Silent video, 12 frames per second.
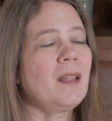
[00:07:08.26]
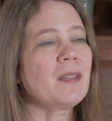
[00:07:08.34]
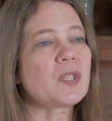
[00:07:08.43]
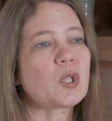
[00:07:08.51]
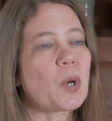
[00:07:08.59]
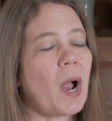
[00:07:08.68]

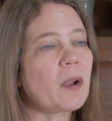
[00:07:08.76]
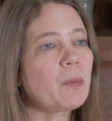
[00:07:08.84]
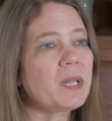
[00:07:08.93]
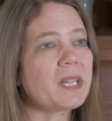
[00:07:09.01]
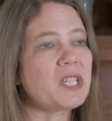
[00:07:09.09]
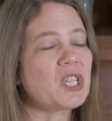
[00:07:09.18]
Strong
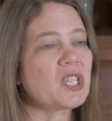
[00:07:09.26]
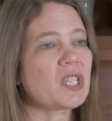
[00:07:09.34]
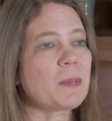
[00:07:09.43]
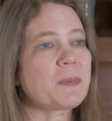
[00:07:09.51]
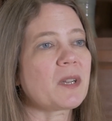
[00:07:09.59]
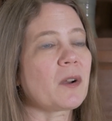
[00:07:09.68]

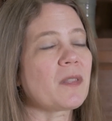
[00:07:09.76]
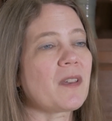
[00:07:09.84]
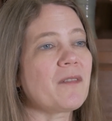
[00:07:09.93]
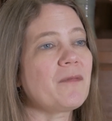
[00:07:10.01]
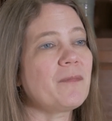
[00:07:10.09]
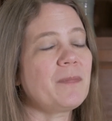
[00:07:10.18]
relationships are
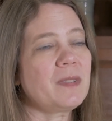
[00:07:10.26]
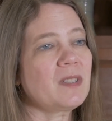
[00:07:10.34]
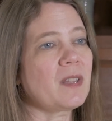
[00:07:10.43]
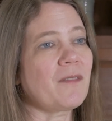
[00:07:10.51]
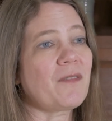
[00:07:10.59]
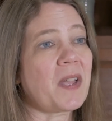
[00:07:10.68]

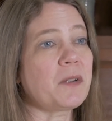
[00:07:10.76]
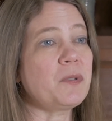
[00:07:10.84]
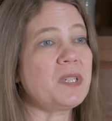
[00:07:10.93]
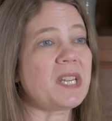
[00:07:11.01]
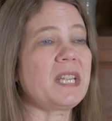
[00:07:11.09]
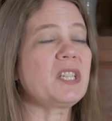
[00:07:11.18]
the
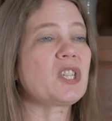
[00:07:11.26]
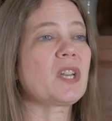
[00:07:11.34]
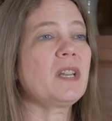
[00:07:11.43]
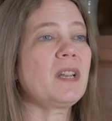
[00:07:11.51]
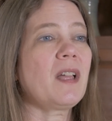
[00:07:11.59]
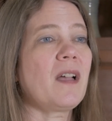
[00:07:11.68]

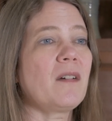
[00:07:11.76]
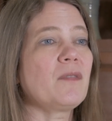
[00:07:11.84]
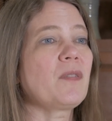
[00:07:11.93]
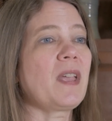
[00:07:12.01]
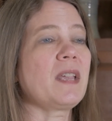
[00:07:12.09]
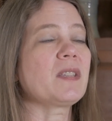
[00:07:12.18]
foundation
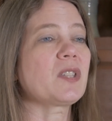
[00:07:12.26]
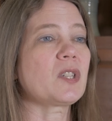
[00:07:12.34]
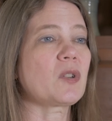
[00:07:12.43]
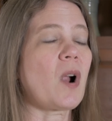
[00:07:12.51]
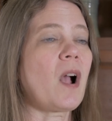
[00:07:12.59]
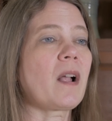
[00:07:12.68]
of a
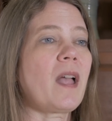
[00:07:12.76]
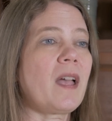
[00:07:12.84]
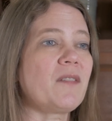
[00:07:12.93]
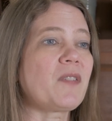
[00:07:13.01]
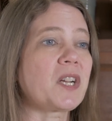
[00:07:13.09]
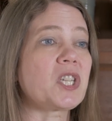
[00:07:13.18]
strong,
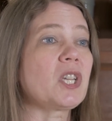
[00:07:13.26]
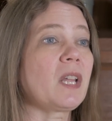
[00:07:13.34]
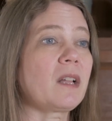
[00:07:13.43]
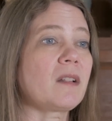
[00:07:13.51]
high-functioning